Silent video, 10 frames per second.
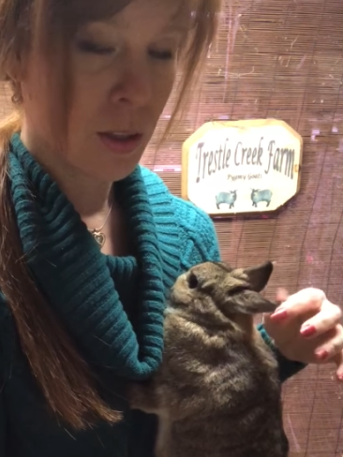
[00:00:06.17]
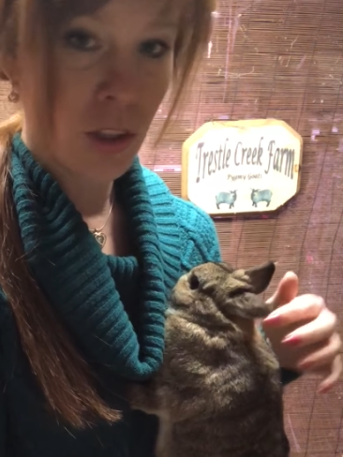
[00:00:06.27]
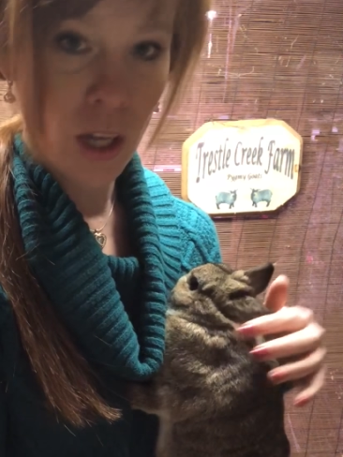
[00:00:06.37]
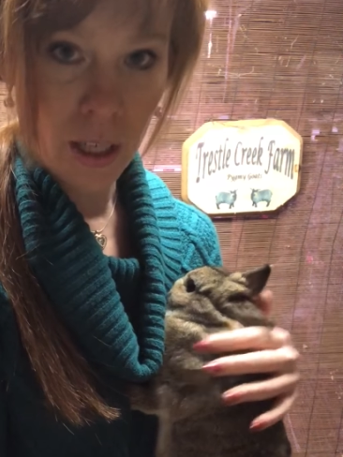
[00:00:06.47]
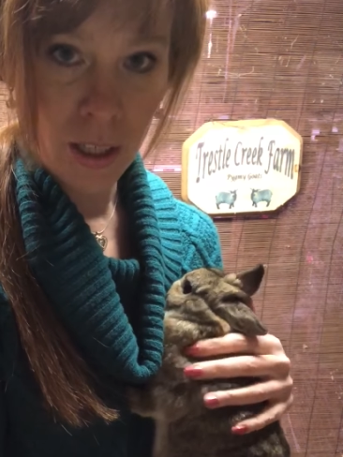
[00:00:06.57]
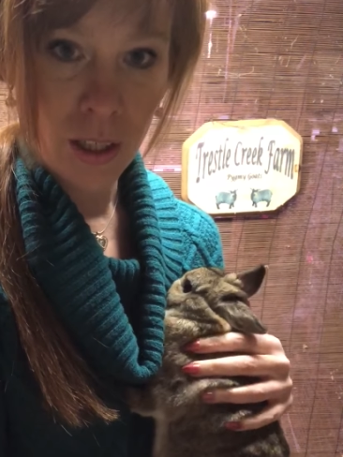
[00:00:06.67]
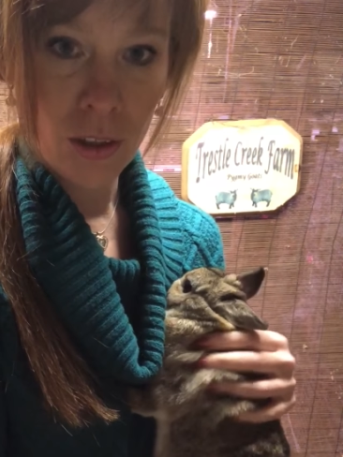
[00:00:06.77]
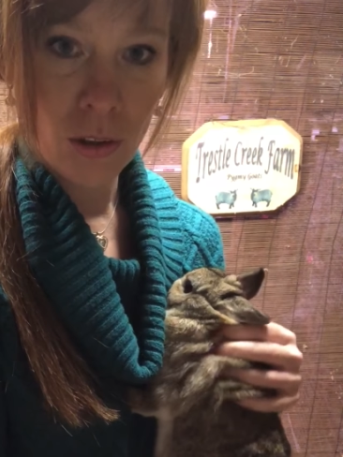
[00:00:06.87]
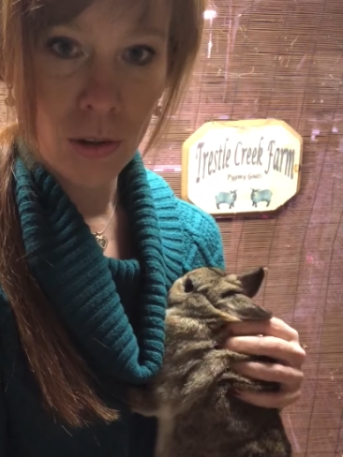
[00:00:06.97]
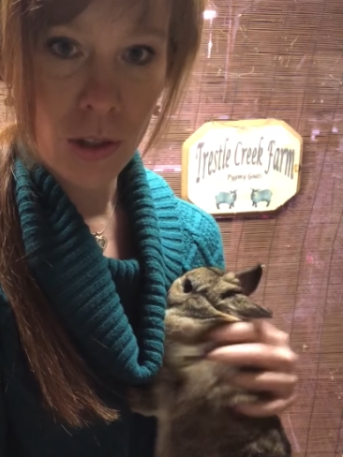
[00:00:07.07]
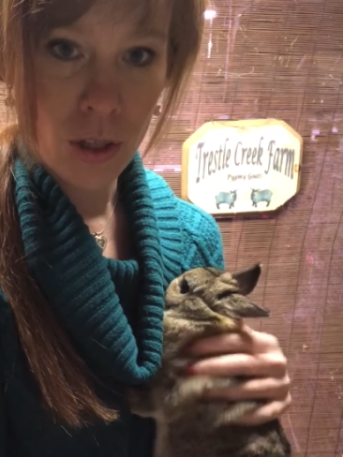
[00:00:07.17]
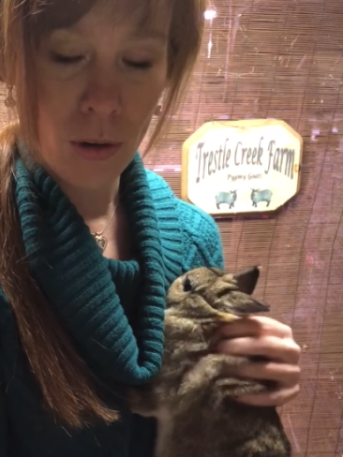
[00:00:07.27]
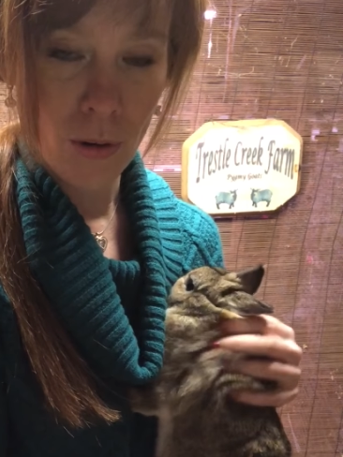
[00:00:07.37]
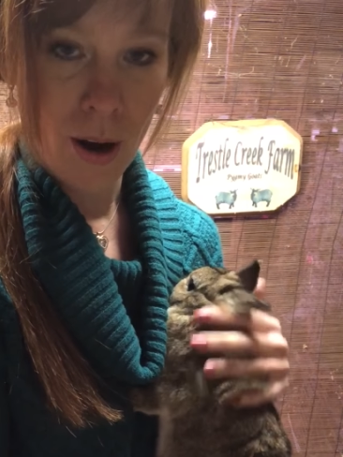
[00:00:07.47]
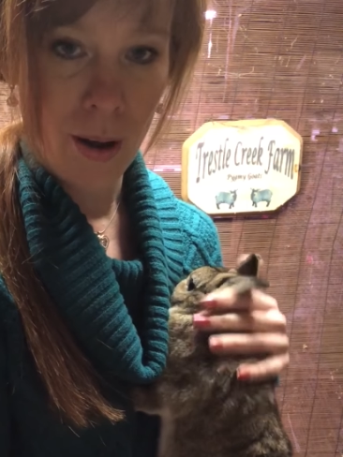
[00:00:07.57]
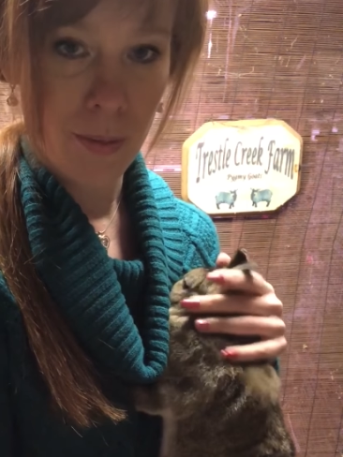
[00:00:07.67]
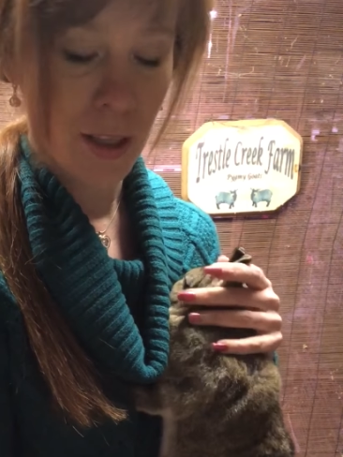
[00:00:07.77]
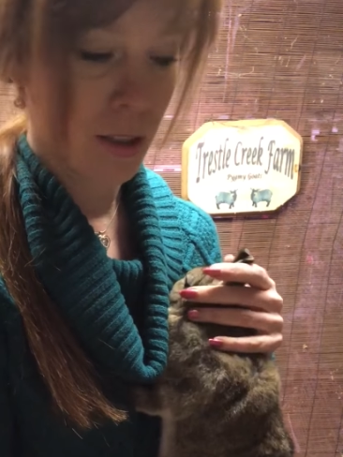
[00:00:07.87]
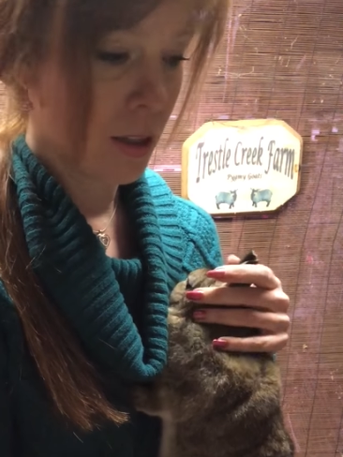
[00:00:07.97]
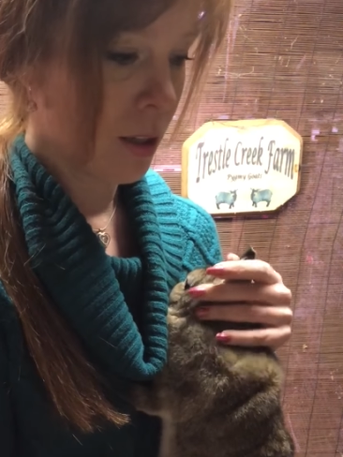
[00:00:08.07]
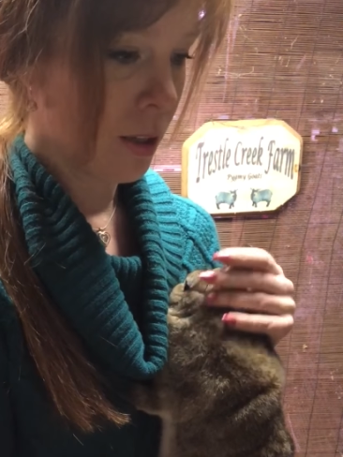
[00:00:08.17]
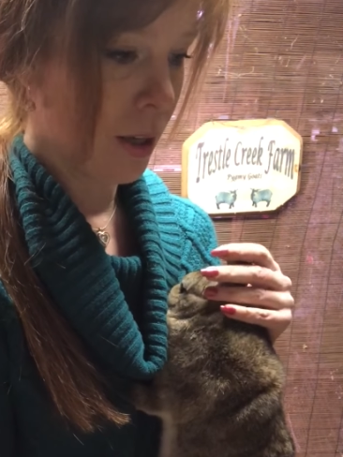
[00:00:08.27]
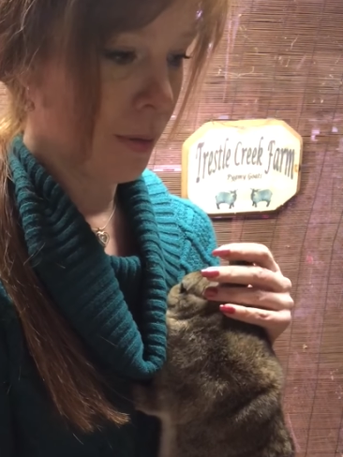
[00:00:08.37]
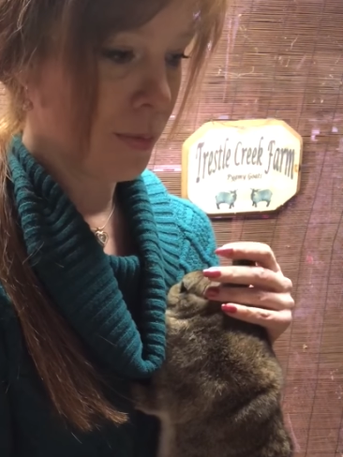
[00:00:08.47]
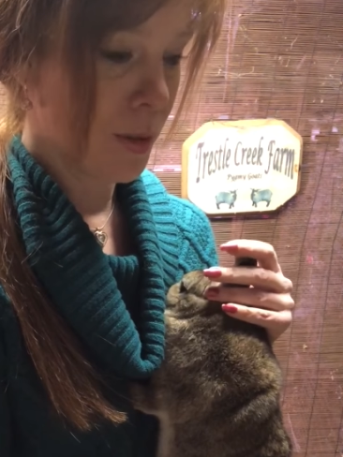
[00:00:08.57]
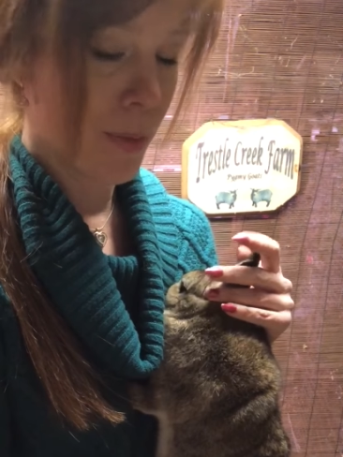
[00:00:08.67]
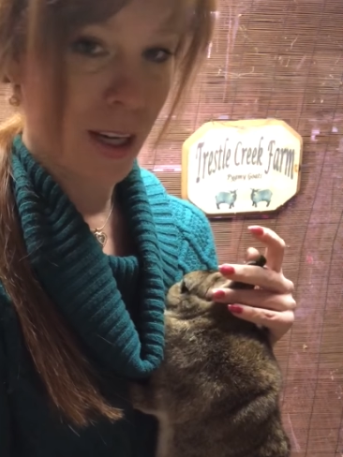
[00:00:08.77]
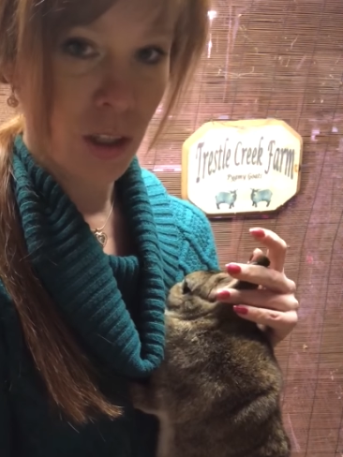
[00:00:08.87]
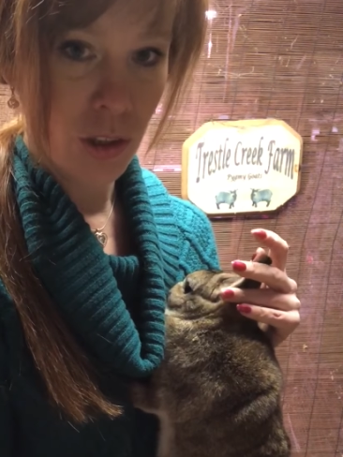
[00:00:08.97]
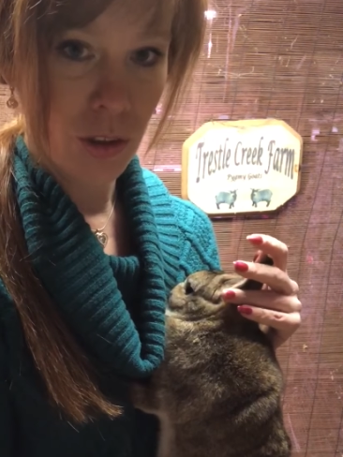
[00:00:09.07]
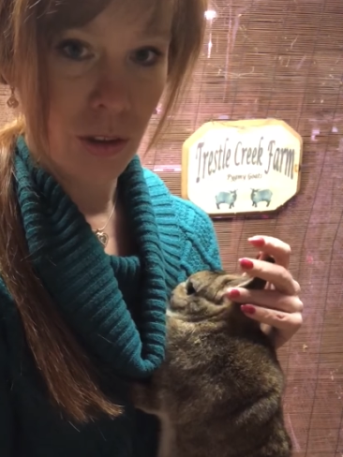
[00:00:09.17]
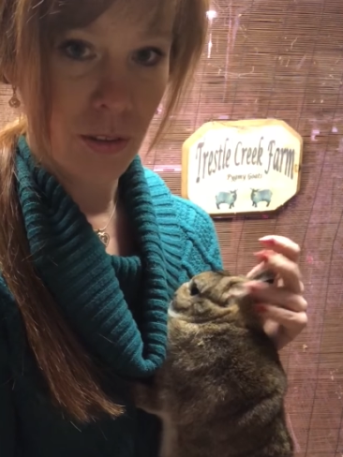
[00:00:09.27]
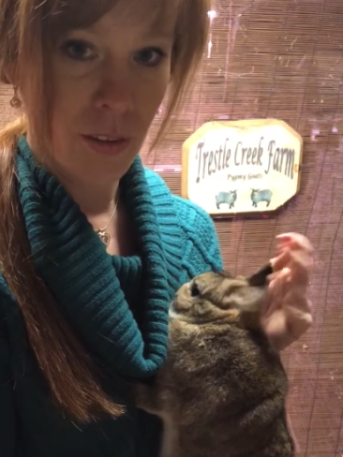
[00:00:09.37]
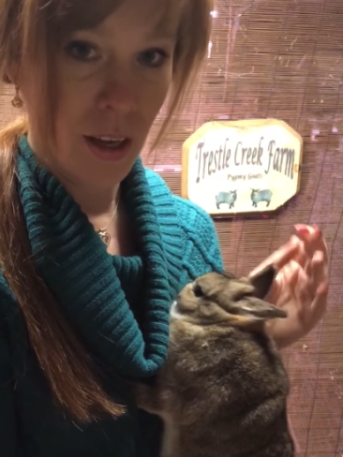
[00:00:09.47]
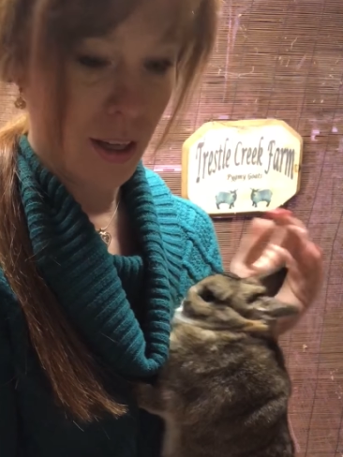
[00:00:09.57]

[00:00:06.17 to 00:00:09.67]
checking your show rabbit to make sure that